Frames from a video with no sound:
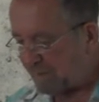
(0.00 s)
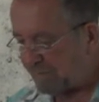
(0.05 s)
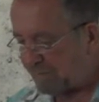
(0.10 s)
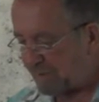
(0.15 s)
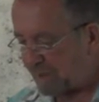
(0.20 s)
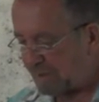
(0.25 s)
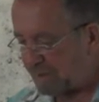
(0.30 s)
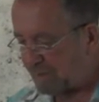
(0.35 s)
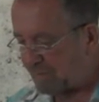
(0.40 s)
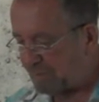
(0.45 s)

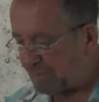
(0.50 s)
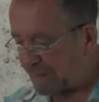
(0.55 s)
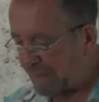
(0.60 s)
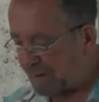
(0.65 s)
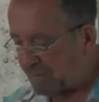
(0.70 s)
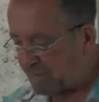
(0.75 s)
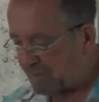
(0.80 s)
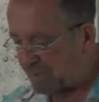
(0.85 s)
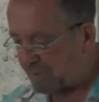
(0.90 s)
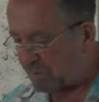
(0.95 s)
It's called
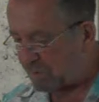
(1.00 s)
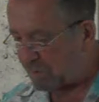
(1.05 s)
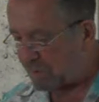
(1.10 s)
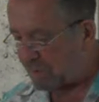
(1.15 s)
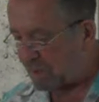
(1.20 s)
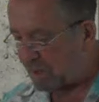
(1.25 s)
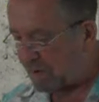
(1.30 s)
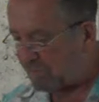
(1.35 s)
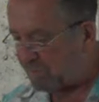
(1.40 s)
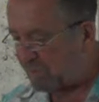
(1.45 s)
40
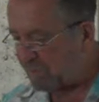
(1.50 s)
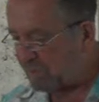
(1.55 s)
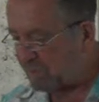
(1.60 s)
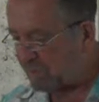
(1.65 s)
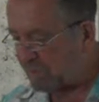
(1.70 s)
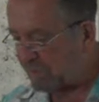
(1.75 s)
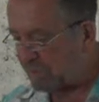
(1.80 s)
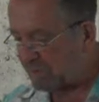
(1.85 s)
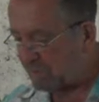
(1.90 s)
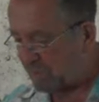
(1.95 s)
Years Ago. It
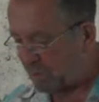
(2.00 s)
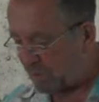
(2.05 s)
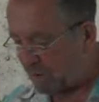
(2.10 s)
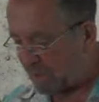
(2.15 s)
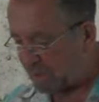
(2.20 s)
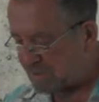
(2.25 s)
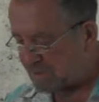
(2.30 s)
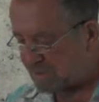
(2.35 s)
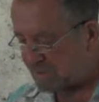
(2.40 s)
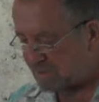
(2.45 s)
was actually
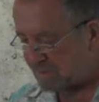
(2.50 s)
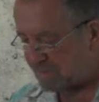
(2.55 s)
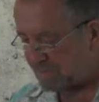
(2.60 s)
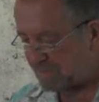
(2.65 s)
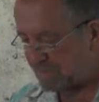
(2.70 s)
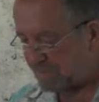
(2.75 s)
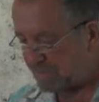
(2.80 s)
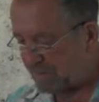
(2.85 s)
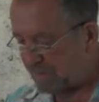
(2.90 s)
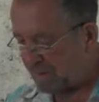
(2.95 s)
written
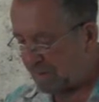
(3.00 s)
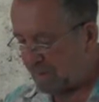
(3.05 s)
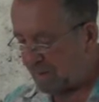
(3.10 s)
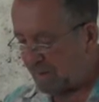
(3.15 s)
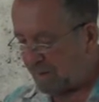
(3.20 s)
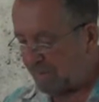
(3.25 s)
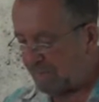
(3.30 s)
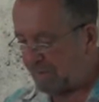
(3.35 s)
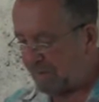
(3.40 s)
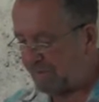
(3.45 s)
50
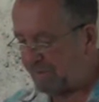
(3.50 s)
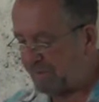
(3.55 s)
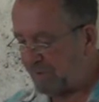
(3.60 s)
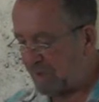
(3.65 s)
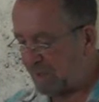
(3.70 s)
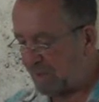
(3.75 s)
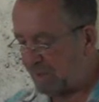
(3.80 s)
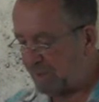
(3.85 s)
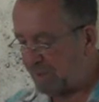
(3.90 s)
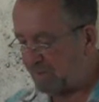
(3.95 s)
years ago.
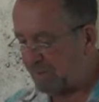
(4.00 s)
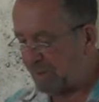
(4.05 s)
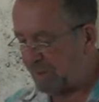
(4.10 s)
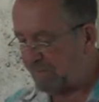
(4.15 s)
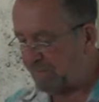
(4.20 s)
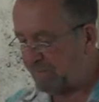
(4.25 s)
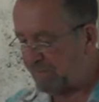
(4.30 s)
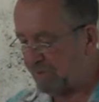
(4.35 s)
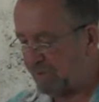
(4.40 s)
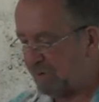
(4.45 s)
Never
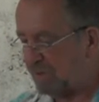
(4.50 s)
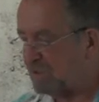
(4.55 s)
mind.